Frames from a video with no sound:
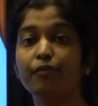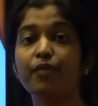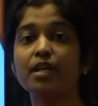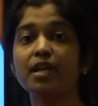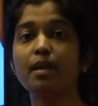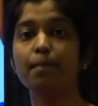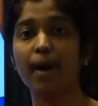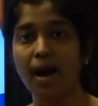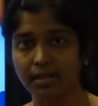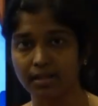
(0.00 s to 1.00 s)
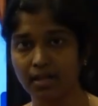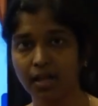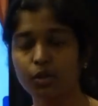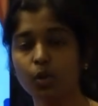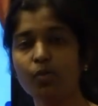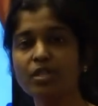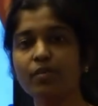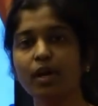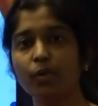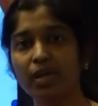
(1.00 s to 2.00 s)
physical path through which
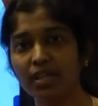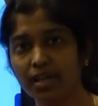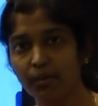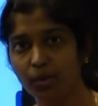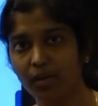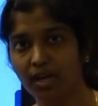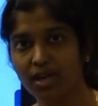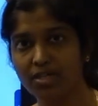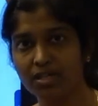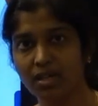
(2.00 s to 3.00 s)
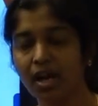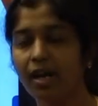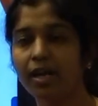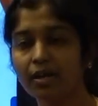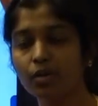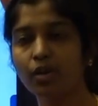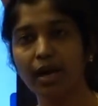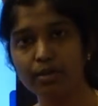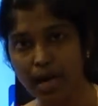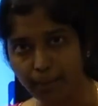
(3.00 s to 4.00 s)
we are doing the communication.
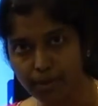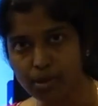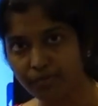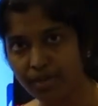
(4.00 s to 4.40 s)
Examples of